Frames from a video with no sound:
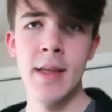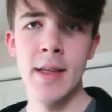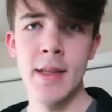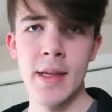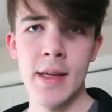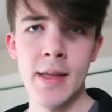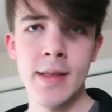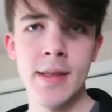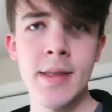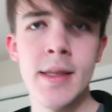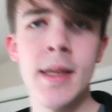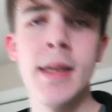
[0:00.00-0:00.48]

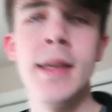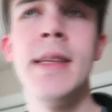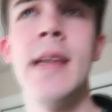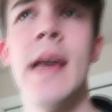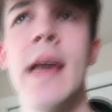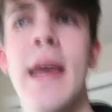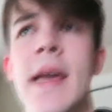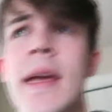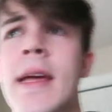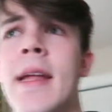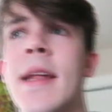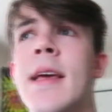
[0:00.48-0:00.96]
That's the
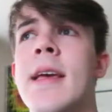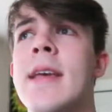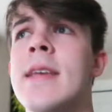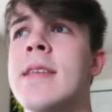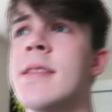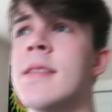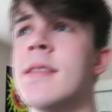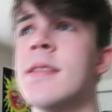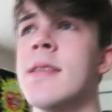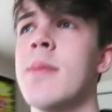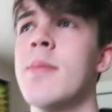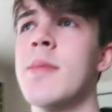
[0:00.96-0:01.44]
day it
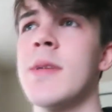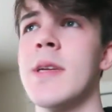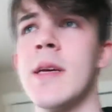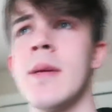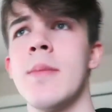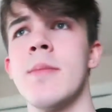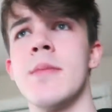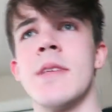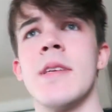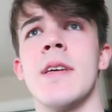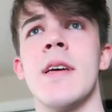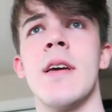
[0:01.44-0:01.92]
is.
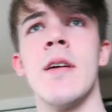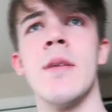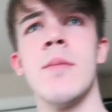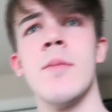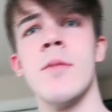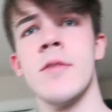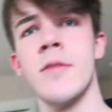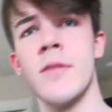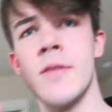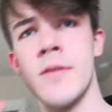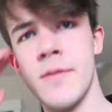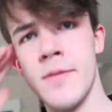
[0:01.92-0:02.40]
Sometimes I
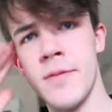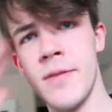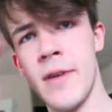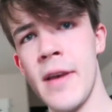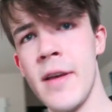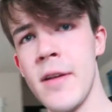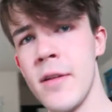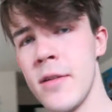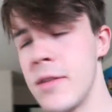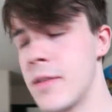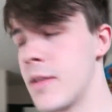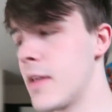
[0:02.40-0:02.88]
almost
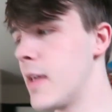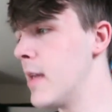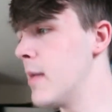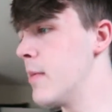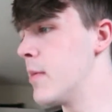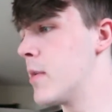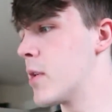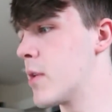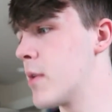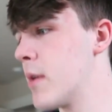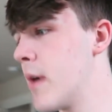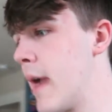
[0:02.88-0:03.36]
fail to
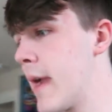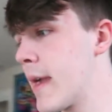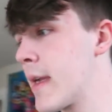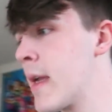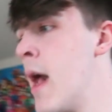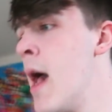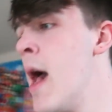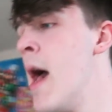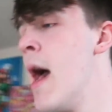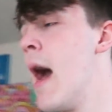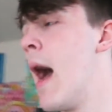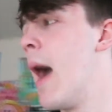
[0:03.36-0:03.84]
keep track.
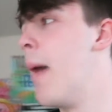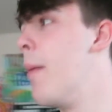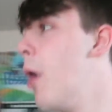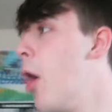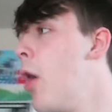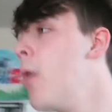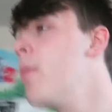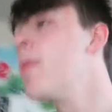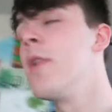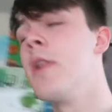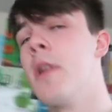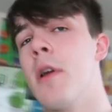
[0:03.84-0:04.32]
I'm
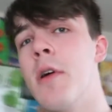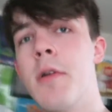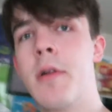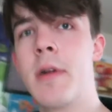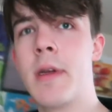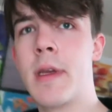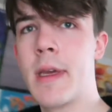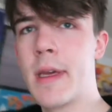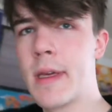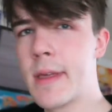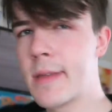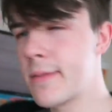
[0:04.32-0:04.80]
home alone
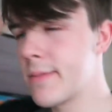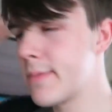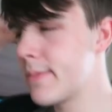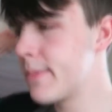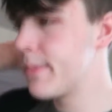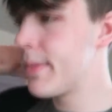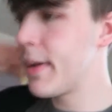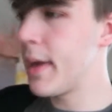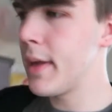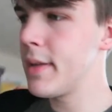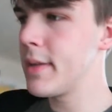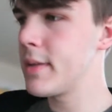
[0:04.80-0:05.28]
again.
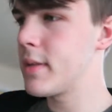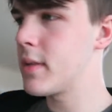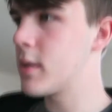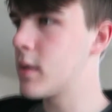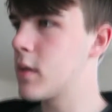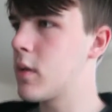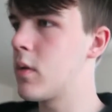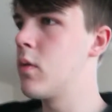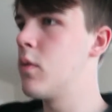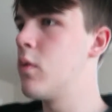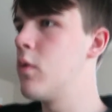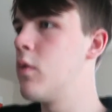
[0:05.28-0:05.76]
Belle's at
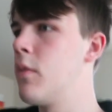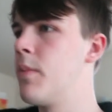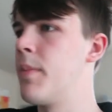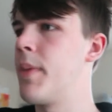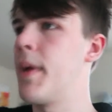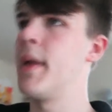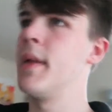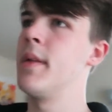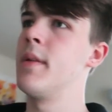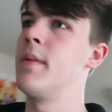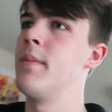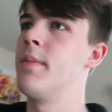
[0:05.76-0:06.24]
school.
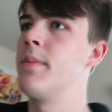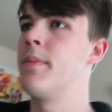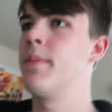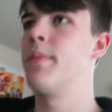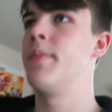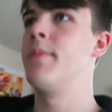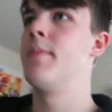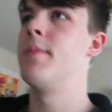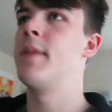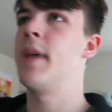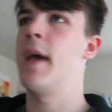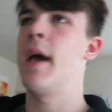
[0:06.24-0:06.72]

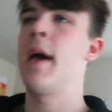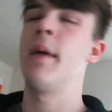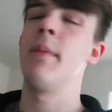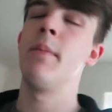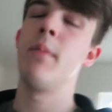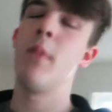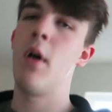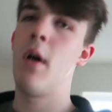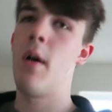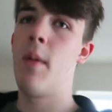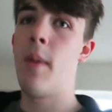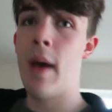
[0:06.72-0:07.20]
Ben,
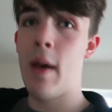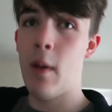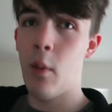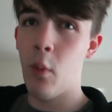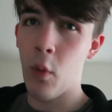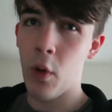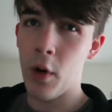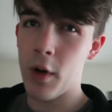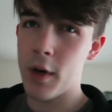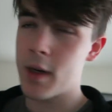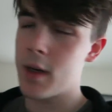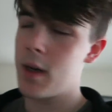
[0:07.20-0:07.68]
Dad, Mom, I
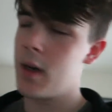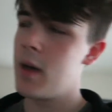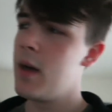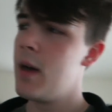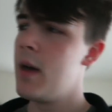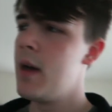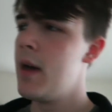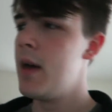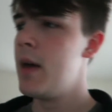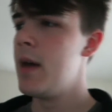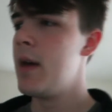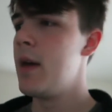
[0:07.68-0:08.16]
work.
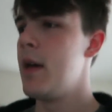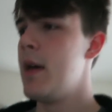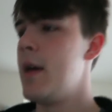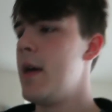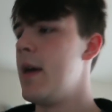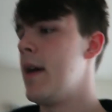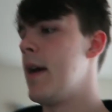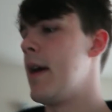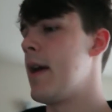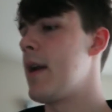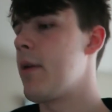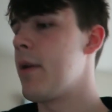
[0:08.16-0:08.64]

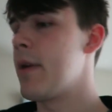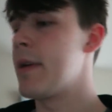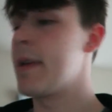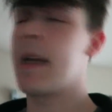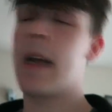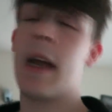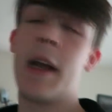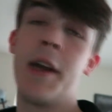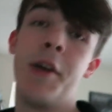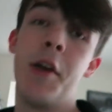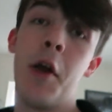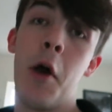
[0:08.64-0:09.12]
Anyways,
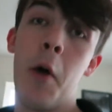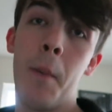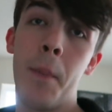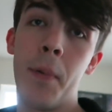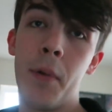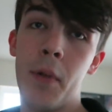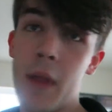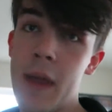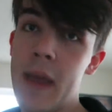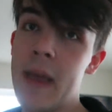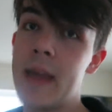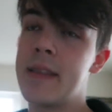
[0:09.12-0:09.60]
I got no
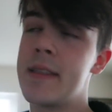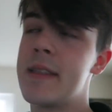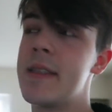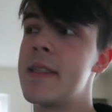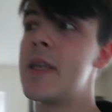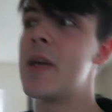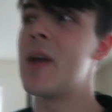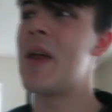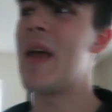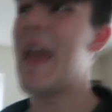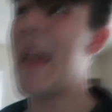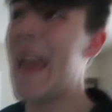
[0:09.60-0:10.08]
plans
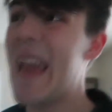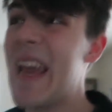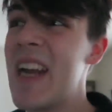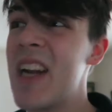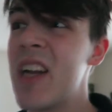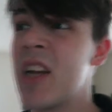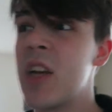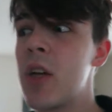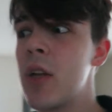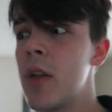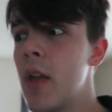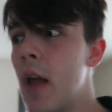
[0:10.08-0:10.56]
until 8
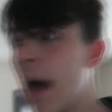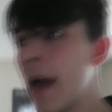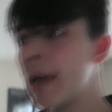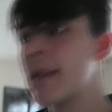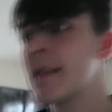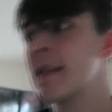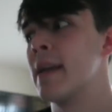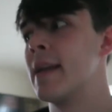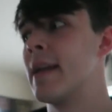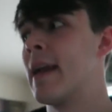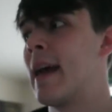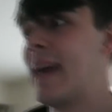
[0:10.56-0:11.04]
o'clock
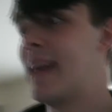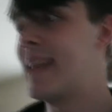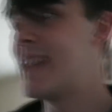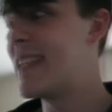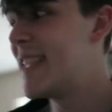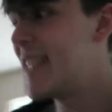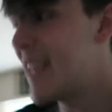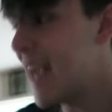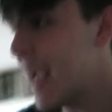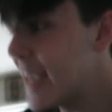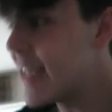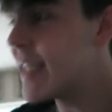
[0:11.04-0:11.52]
tonight.
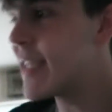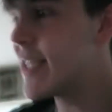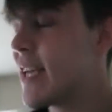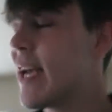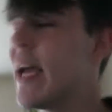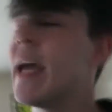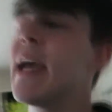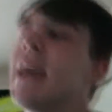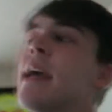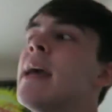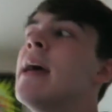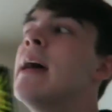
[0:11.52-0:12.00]

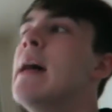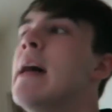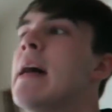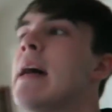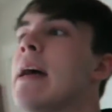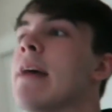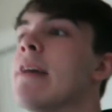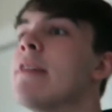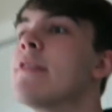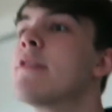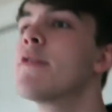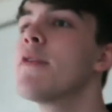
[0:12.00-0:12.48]
JJ
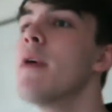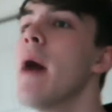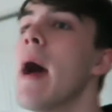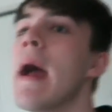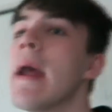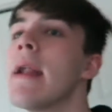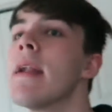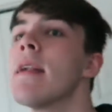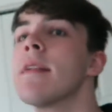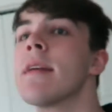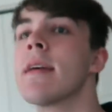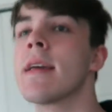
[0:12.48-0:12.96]
is
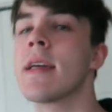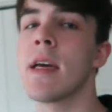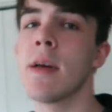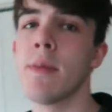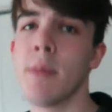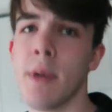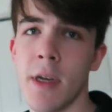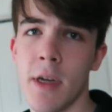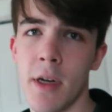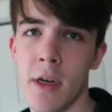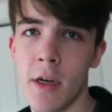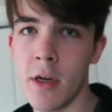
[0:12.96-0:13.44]
finally
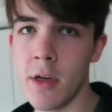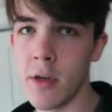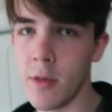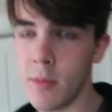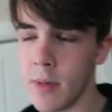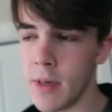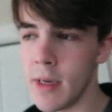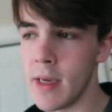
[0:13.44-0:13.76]
coming home.